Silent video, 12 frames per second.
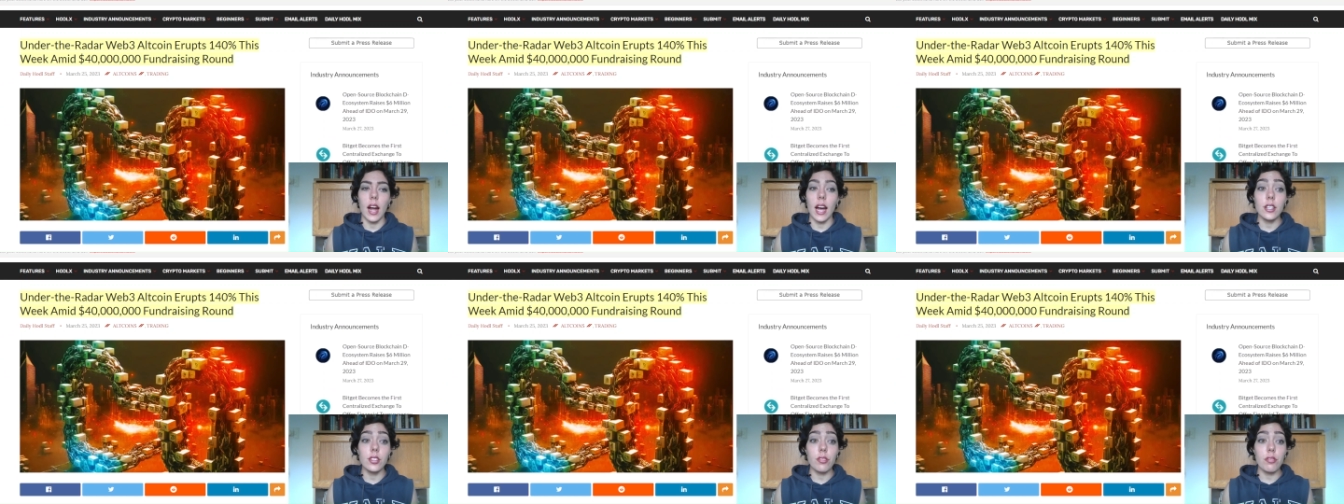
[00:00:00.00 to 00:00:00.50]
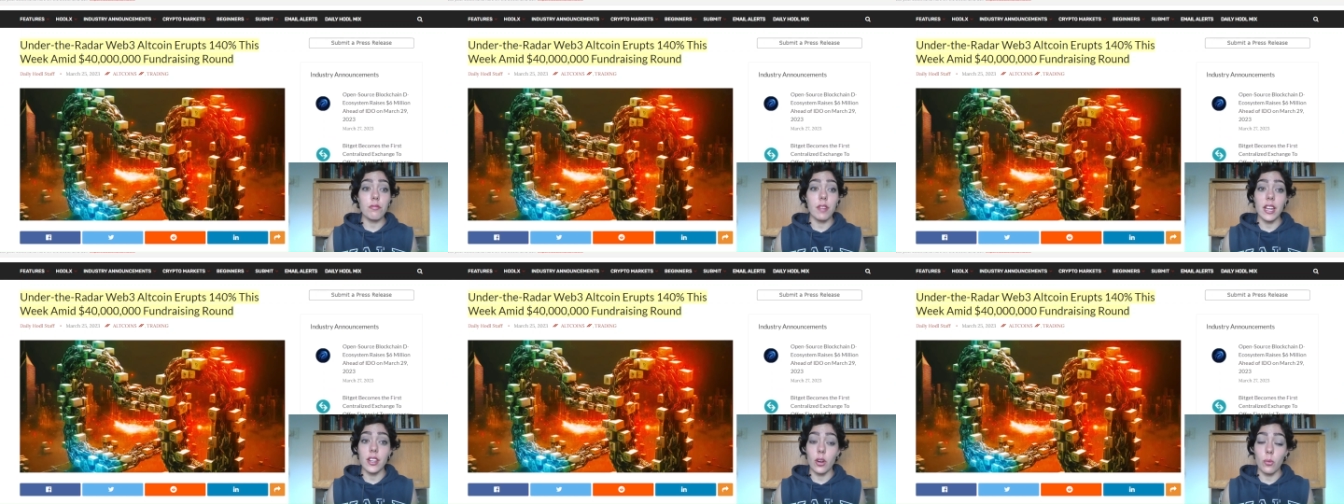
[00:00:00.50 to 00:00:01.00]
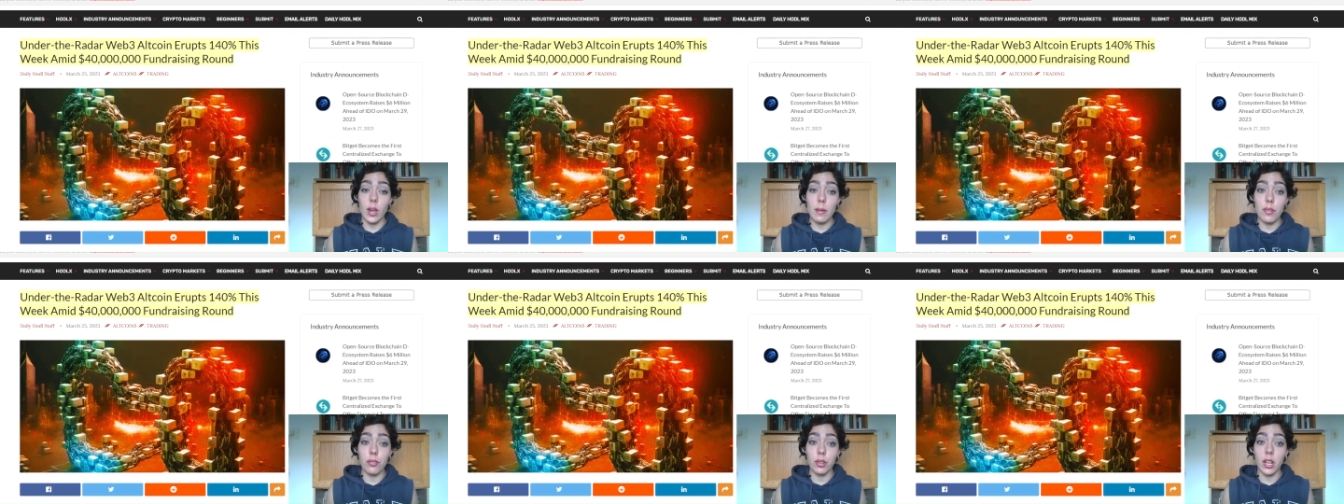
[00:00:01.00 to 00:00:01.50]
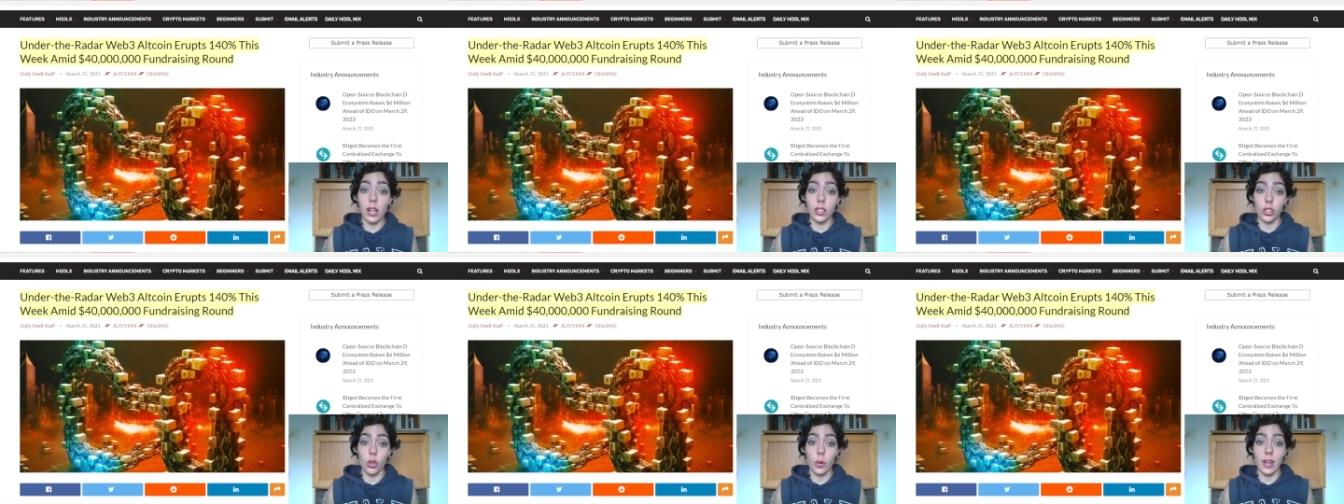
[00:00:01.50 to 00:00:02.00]
Under the radar Web three
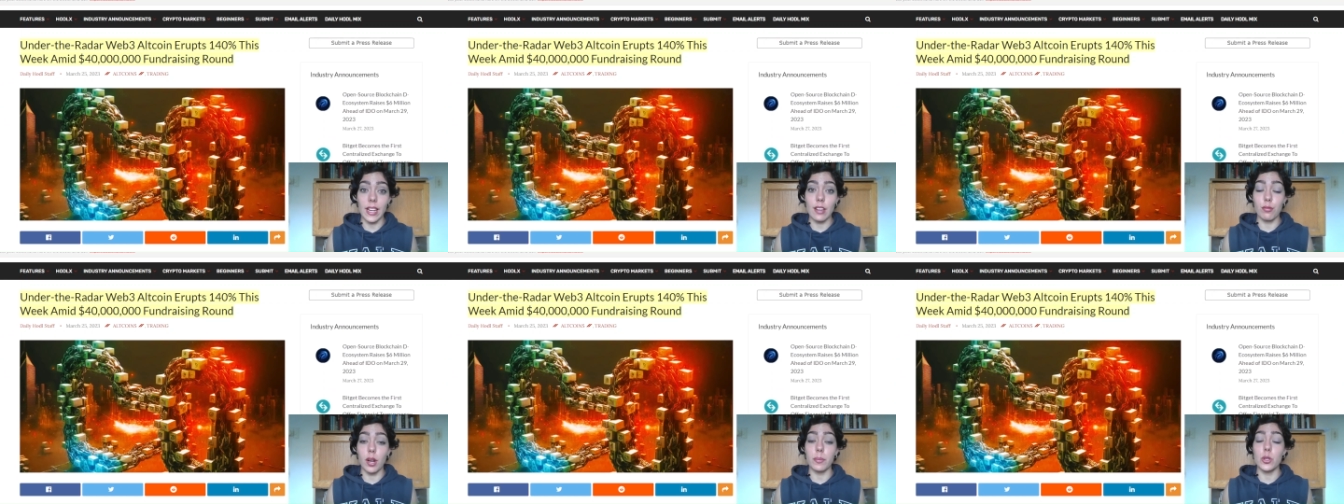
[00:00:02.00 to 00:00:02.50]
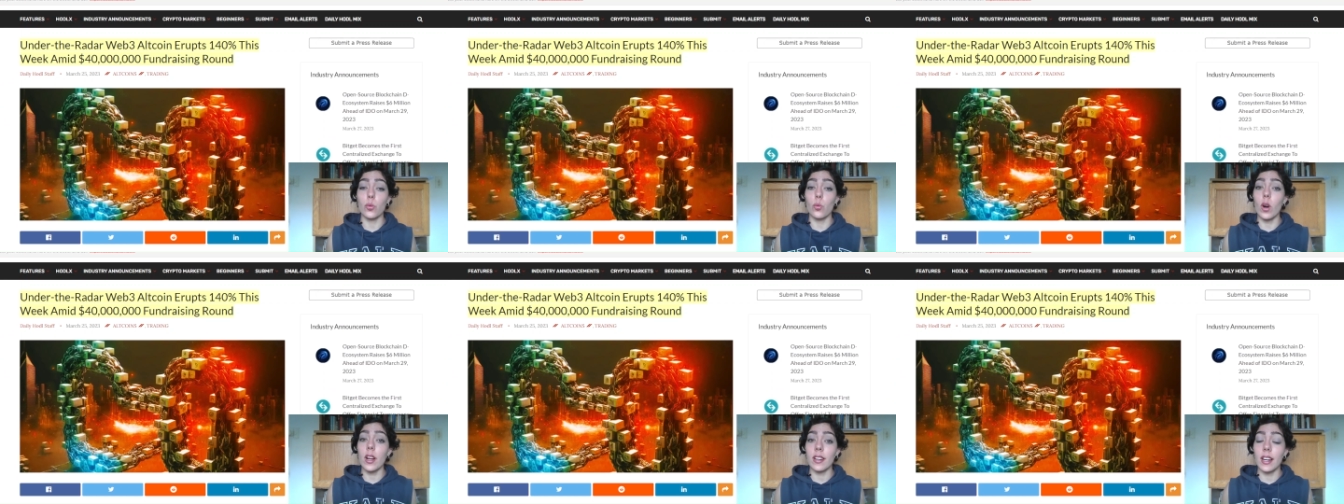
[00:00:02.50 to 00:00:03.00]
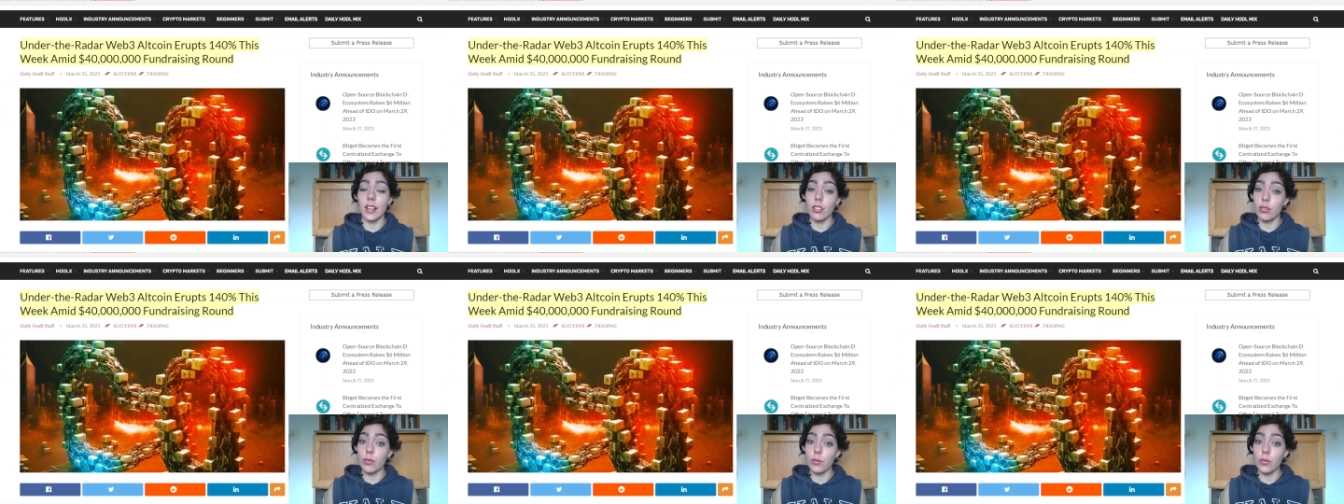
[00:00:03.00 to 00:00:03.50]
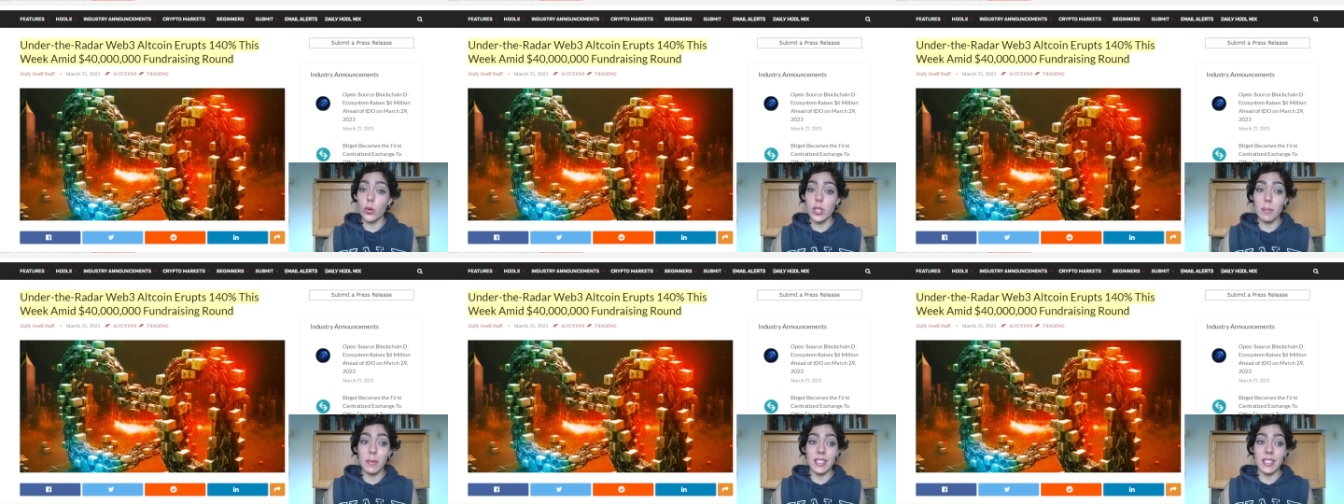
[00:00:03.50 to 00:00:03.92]
altcoin erupts one hundred forty